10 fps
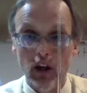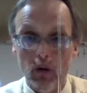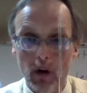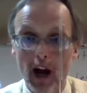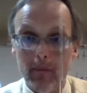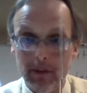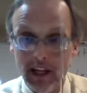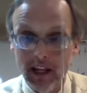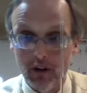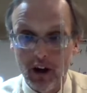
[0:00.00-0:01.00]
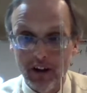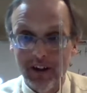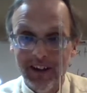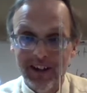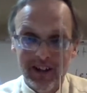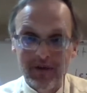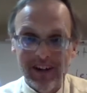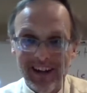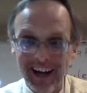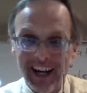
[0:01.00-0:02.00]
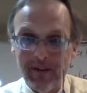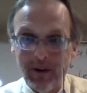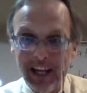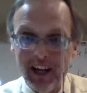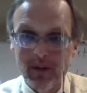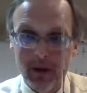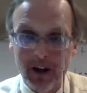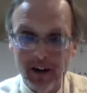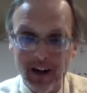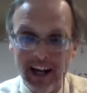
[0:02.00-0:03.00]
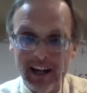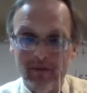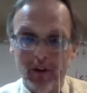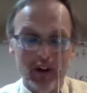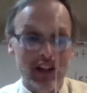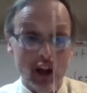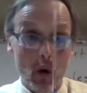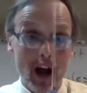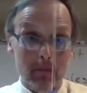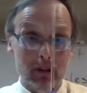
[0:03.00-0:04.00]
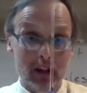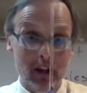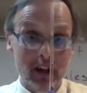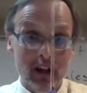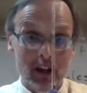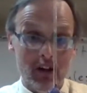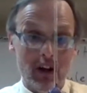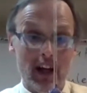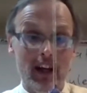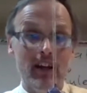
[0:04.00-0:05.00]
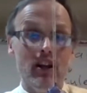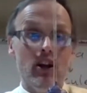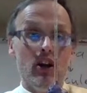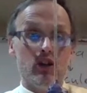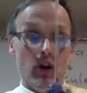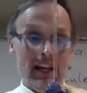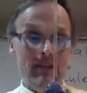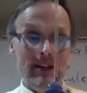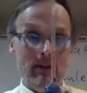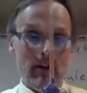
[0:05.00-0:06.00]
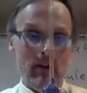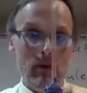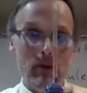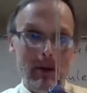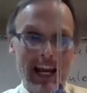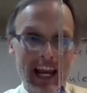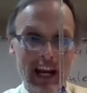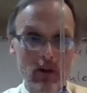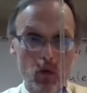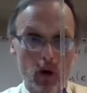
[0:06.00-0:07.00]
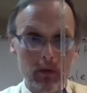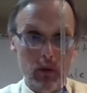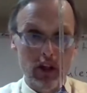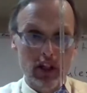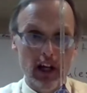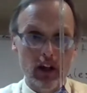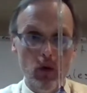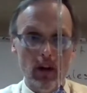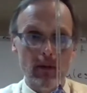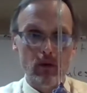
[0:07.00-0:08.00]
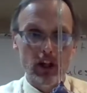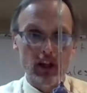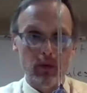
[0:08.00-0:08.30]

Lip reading: go up. Thank you, Connor. Shoot, I gave you the answer, but Connor had it in first. They go up. Okay. So even with my hand warmth, which is kind of cool, I've never done this